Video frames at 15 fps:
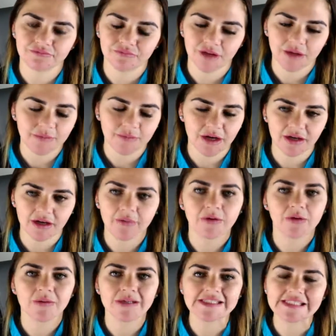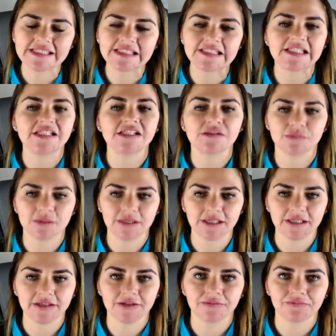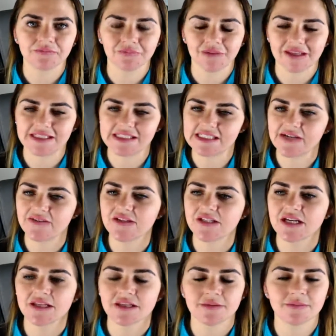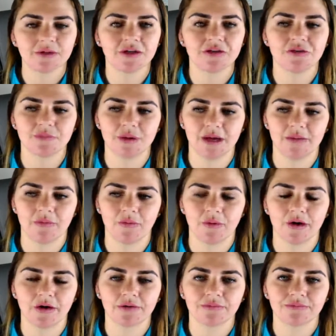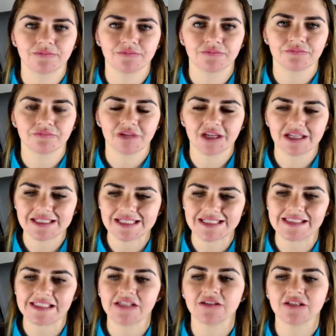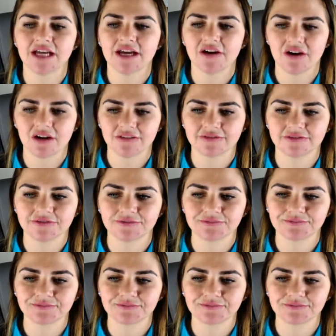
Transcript: I'm going to work 6 days a week. And the 7th day, I'm going to do paperwork. I'm not going to take a single day off.